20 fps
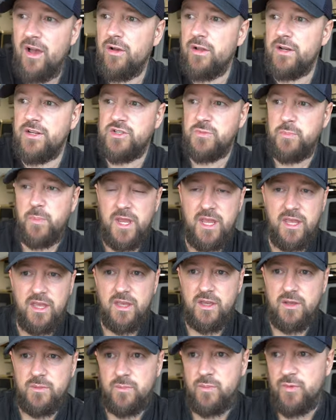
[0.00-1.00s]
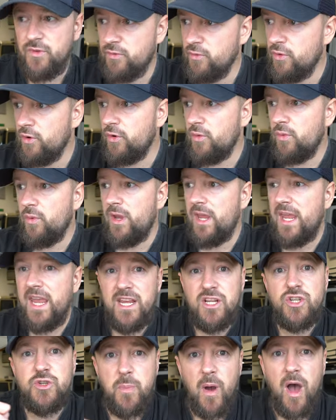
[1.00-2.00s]
I'm going to speak through
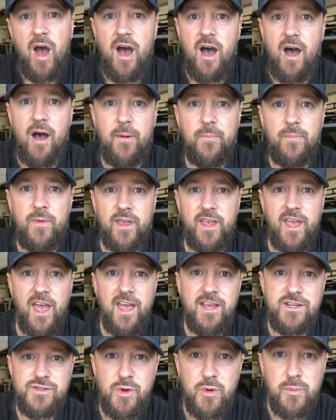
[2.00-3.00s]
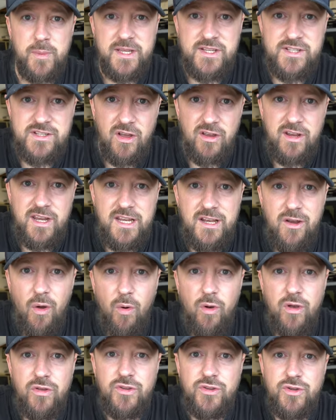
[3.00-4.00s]
each part, okay? So it'll be slightly
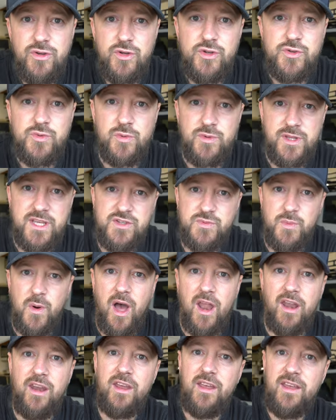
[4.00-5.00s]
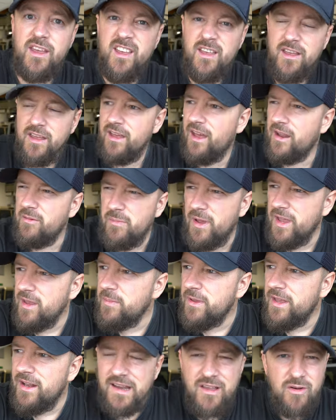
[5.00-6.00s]
longer than usual, this one, and
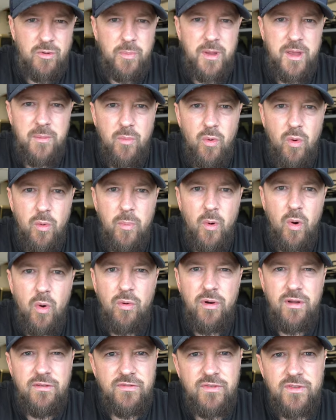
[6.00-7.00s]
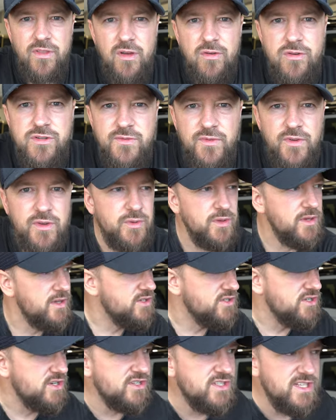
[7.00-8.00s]
maybe a little bit more boring for those of you that are
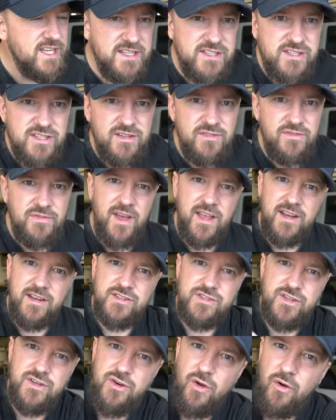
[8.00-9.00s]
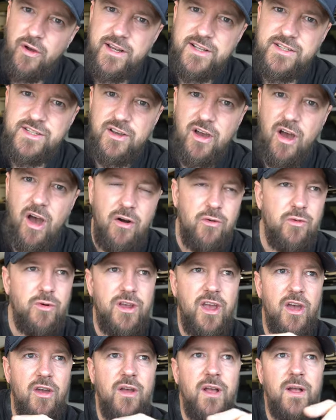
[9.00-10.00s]
just into Defenders and not into car
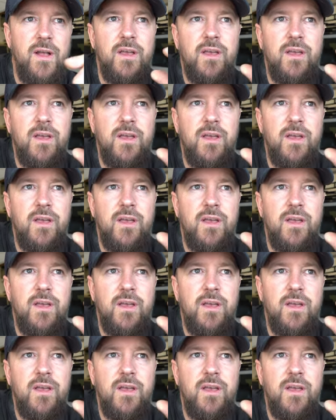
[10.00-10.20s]
audio.